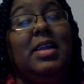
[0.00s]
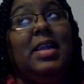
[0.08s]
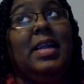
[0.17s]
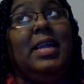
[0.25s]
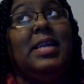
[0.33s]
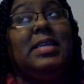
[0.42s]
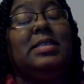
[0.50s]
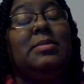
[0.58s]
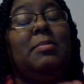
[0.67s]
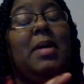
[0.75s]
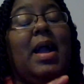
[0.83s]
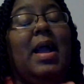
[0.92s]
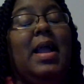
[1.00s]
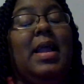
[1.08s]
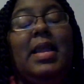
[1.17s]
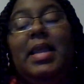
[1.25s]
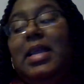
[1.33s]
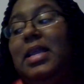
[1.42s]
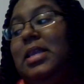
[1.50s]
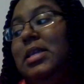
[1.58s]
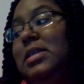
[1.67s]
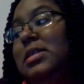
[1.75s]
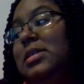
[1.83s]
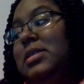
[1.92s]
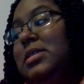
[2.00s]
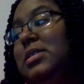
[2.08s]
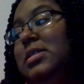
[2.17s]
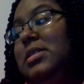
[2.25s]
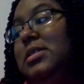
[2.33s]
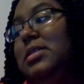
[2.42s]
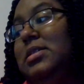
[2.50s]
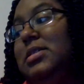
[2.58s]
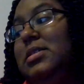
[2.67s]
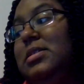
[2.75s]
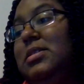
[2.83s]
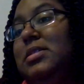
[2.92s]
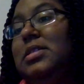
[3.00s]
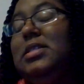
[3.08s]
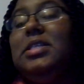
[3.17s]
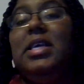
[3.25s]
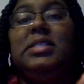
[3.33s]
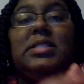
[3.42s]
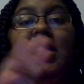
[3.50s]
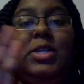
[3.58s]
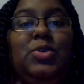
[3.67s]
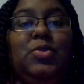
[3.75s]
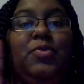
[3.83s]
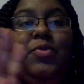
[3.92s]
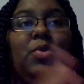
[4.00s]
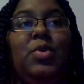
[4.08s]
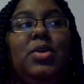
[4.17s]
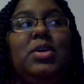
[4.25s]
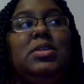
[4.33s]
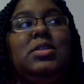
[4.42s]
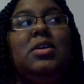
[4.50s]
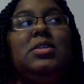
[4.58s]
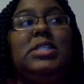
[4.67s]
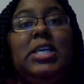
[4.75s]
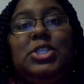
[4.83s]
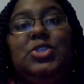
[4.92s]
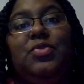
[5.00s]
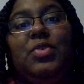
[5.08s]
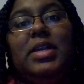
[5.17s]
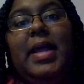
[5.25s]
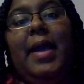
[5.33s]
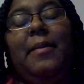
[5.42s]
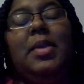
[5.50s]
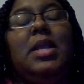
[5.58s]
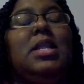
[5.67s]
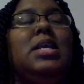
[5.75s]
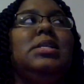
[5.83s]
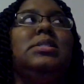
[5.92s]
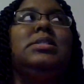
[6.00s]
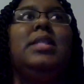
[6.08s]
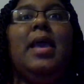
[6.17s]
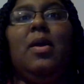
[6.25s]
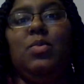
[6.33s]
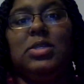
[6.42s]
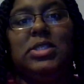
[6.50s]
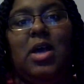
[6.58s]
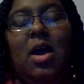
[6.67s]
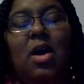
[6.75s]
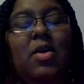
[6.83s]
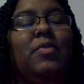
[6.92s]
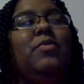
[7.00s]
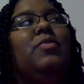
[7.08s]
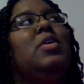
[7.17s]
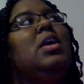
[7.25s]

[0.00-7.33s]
and my the test they do for you know test you for diabetes that was off